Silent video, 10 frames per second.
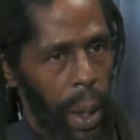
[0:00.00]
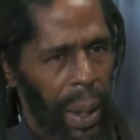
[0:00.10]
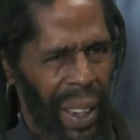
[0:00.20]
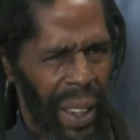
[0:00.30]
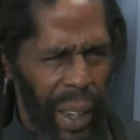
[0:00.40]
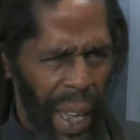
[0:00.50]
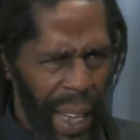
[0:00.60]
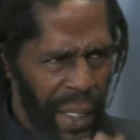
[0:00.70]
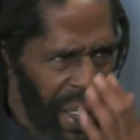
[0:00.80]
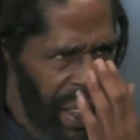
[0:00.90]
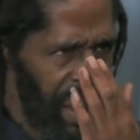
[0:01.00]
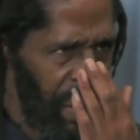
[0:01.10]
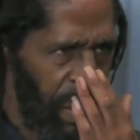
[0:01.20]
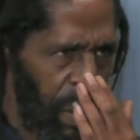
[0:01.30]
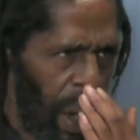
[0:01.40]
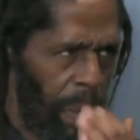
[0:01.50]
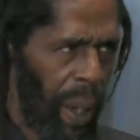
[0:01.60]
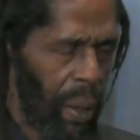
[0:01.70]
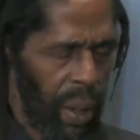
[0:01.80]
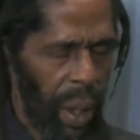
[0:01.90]
in the 80s, right, but
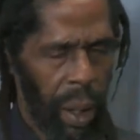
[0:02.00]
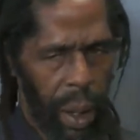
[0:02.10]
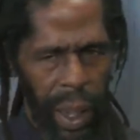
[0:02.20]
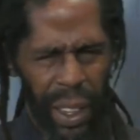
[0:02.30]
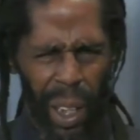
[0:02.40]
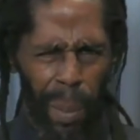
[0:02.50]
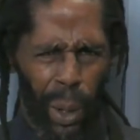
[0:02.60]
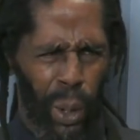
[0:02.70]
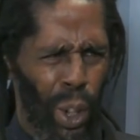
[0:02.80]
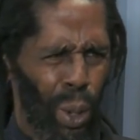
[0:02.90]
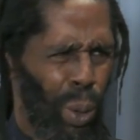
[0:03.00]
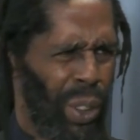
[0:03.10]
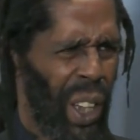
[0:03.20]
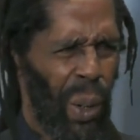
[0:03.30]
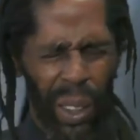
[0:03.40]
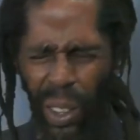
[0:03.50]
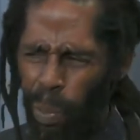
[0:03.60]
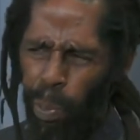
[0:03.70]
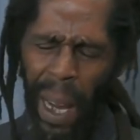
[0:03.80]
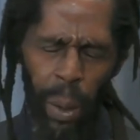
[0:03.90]
was, at that time I was young, so I just
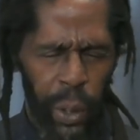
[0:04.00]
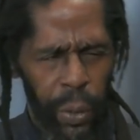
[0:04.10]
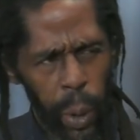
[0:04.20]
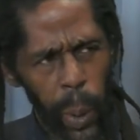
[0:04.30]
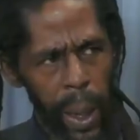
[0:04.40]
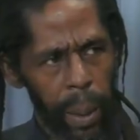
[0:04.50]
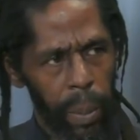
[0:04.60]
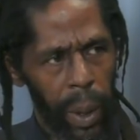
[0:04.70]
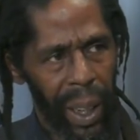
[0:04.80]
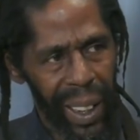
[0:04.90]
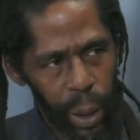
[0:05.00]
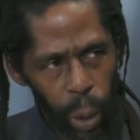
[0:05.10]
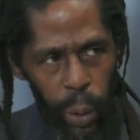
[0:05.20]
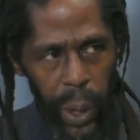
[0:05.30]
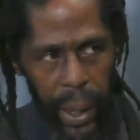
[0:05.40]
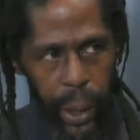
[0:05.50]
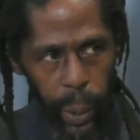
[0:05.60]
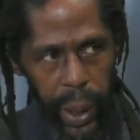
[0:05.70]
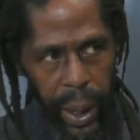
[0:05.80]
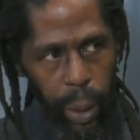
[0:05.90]
bounced through it and ignored it to
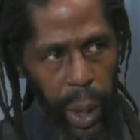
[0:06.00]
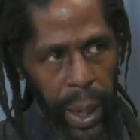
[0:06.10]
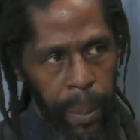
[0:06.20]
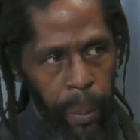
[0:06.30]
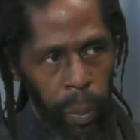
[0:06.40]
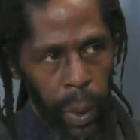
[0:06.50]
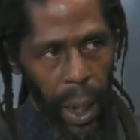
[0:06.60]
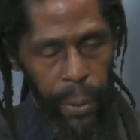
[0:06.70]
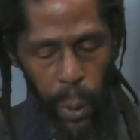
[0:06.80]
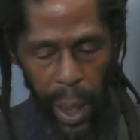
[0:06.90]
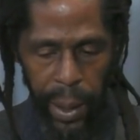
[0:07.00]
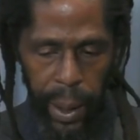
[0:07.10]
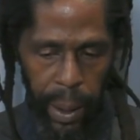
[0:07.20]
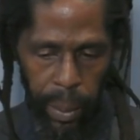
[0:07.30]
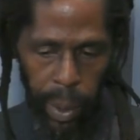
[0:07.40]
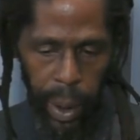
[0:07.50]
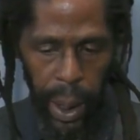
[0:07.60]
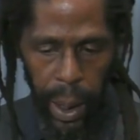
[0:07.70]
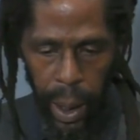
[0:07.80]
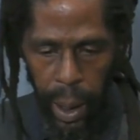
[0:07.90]
a degree. After I had the,
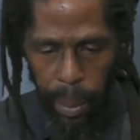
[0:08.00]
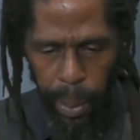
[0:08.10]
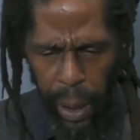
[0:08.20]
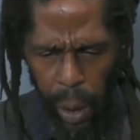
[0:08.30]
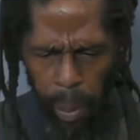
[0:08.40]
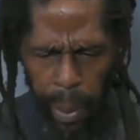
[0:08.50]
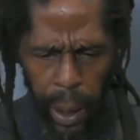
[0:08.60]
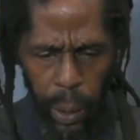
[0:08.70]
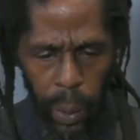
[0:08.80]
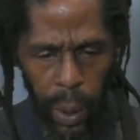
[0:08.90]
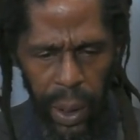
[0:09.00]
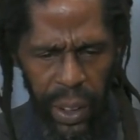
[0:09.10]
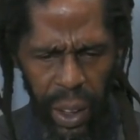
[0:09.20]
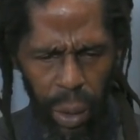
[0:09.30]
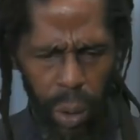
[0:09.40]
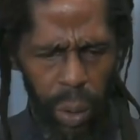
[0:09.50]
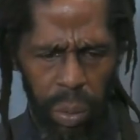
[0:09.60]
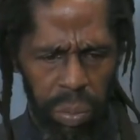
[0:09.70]
the uh, barium meal and says, oh,